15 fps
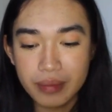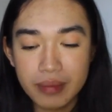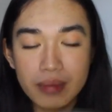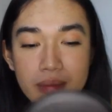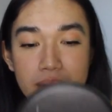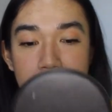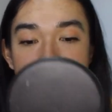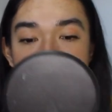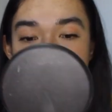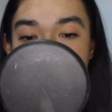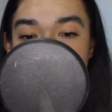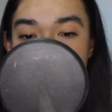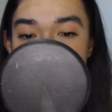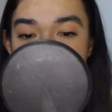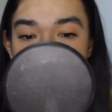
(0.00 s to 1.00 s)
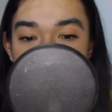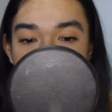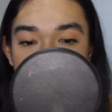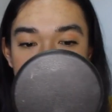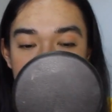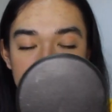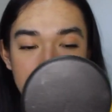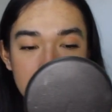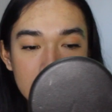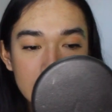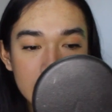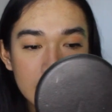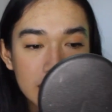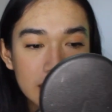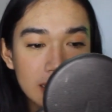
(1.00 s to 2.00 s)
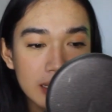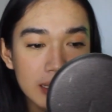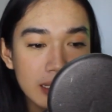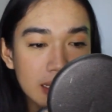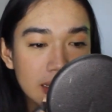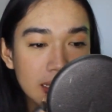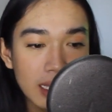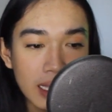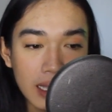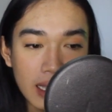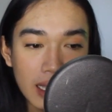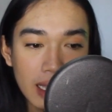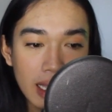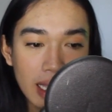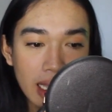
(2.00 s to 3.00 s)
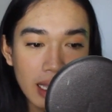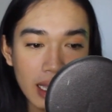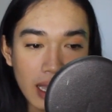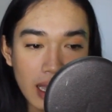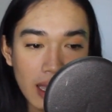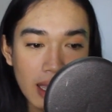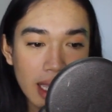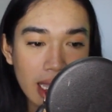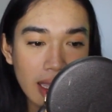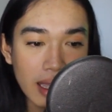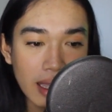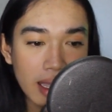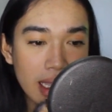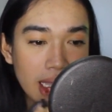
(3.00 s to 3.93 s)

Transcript: (silence)